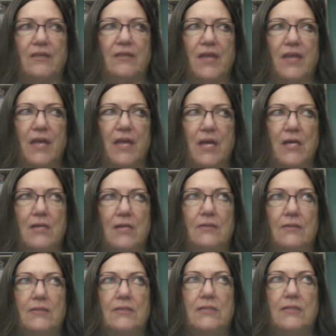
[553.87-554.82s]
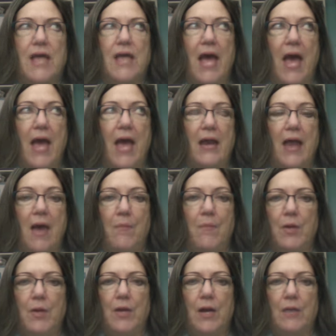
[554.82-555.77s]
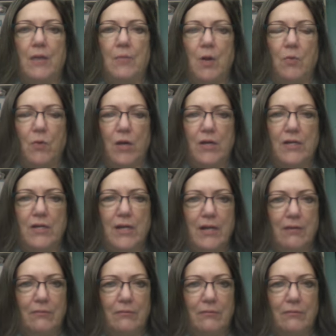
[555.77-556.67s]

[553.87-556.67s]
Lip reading: things that happen on my way to town.